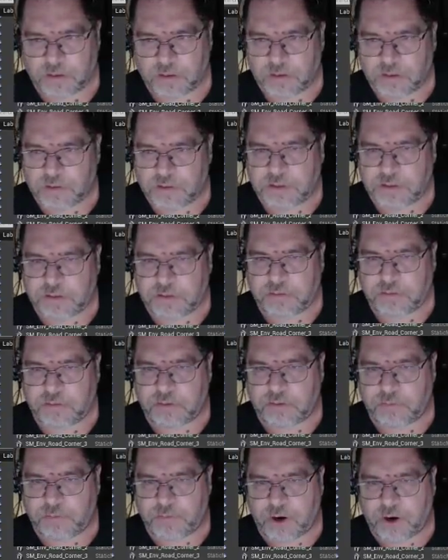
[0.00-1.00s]
See a
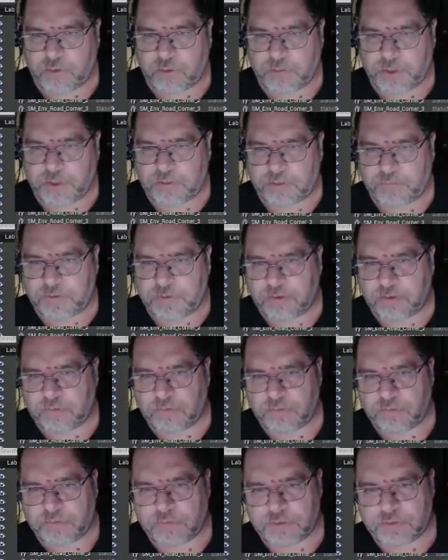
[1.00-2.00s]
nuclear power plant over here.
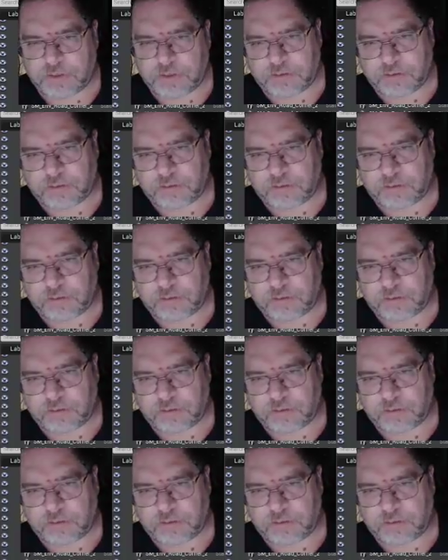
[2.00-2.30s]
What was that?